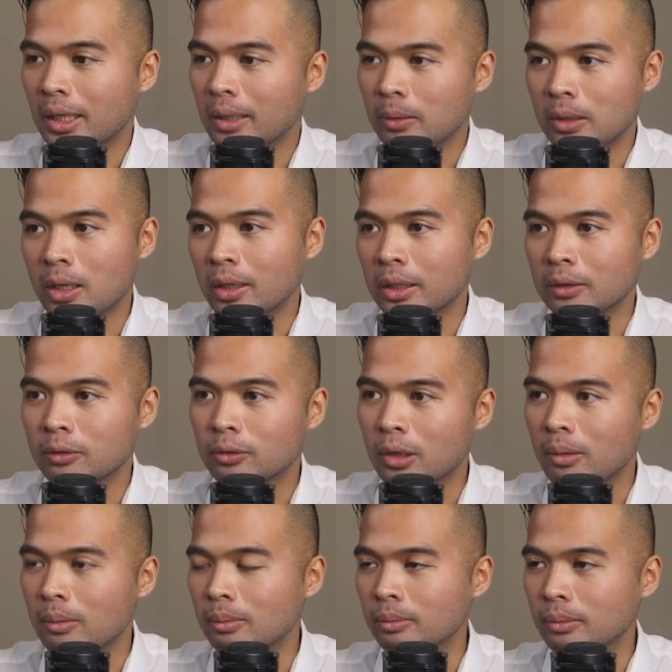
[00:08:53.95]
I got it
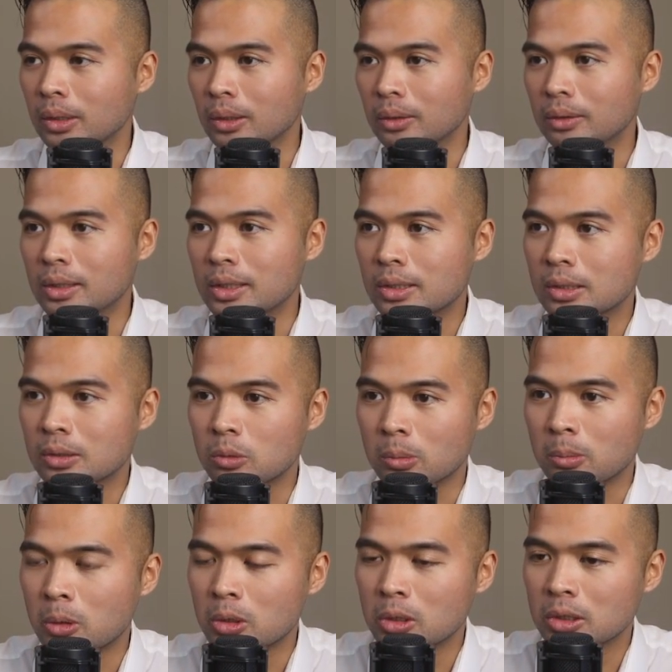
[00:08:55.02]
from, you know, this
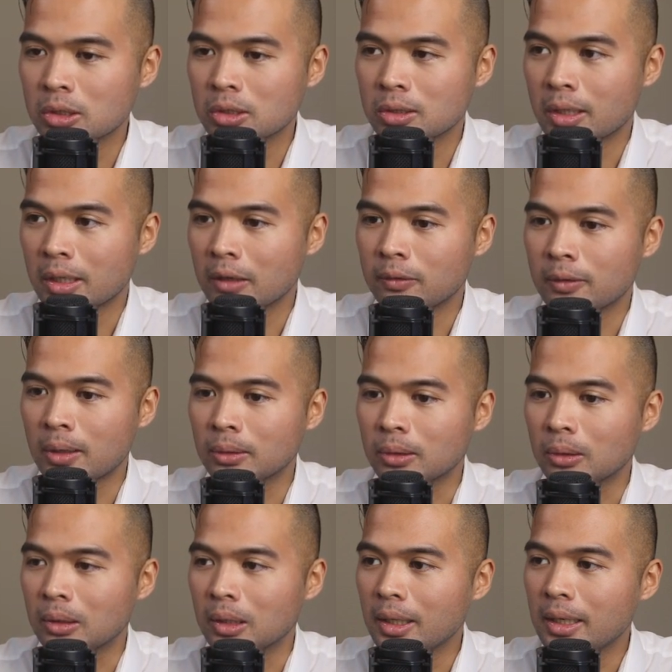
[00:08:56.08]
report that I found
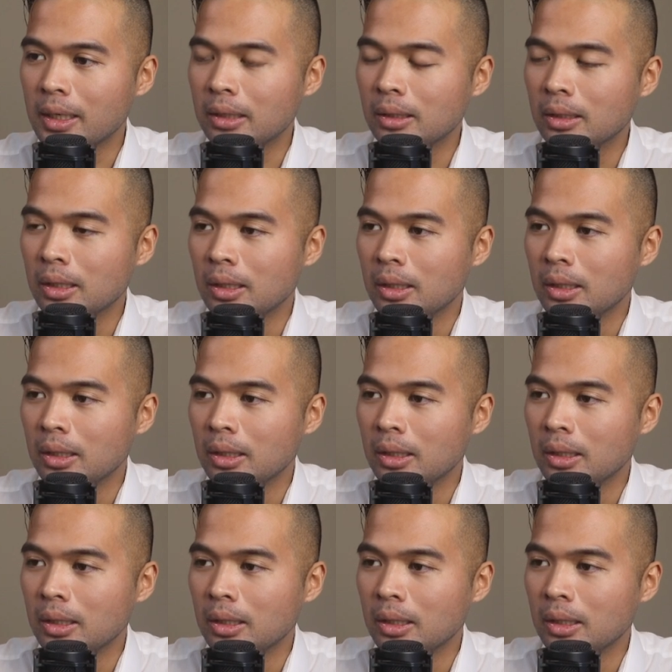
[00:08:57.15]
online.